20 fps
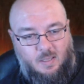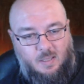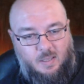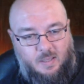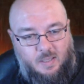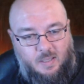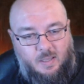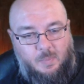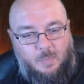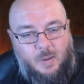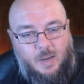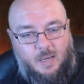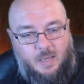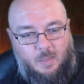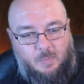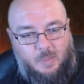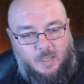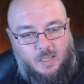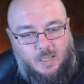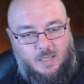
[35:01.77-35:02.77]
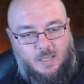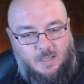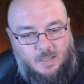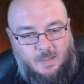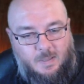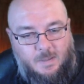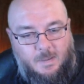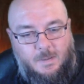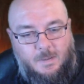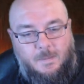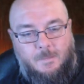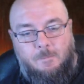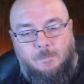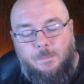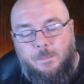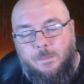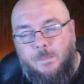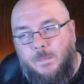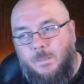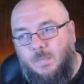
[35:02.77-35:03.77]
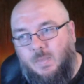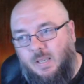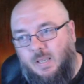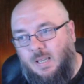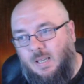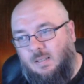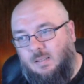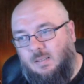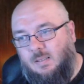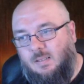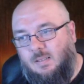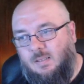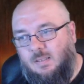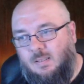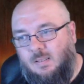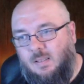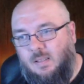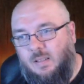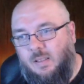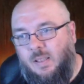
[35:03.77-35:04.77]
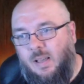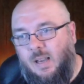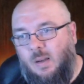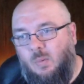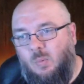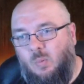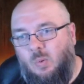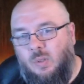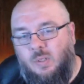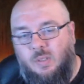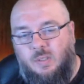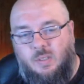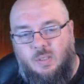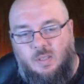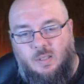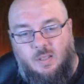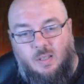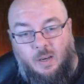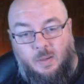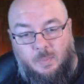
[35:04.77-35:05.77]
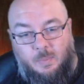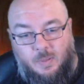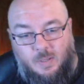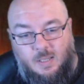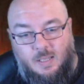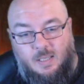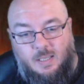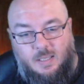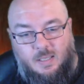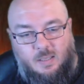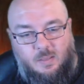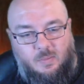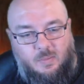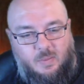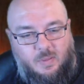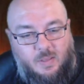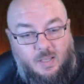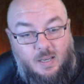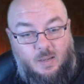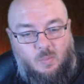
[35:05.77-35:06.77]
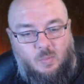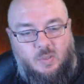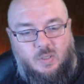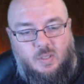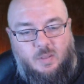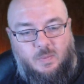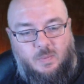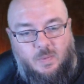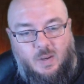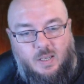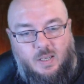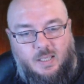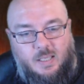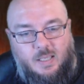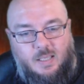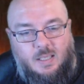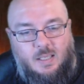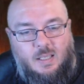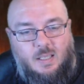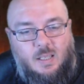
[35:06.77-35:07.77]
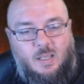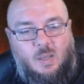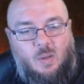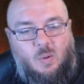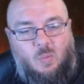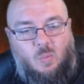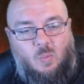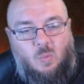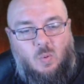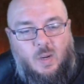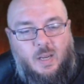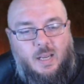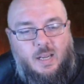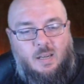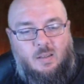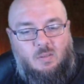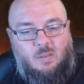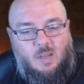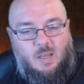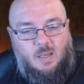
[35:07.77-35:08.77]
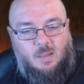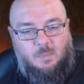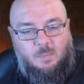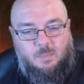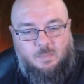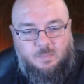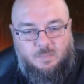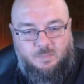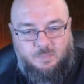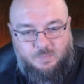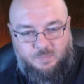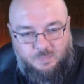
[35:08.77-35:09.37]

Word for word: Then the panic began. Yes, that was, I believe, that was the fight where um,